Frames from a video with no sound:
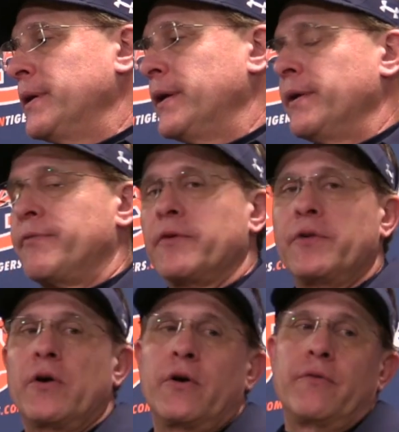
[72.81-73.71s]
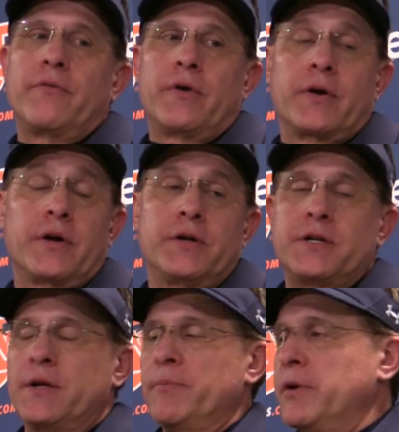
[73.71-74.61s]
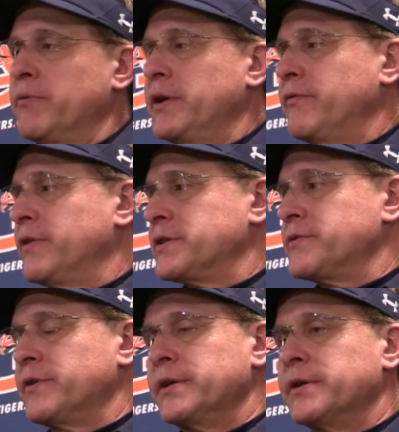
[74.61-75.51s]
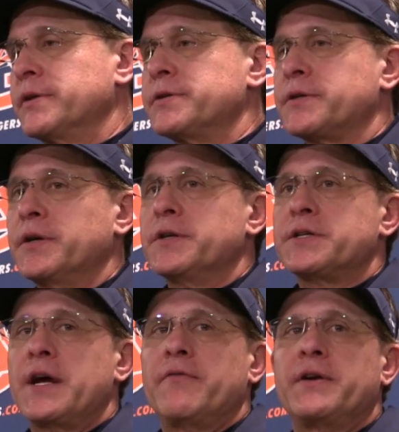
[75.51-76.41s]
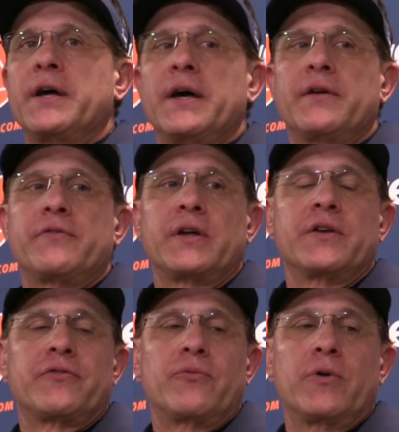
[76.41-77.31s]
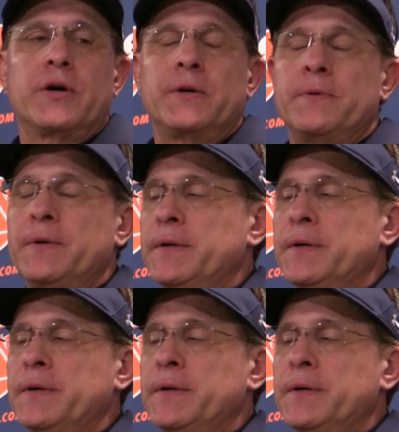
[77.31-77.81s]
I think they are a good team. You know, defensively, they're as good as advertised against the run.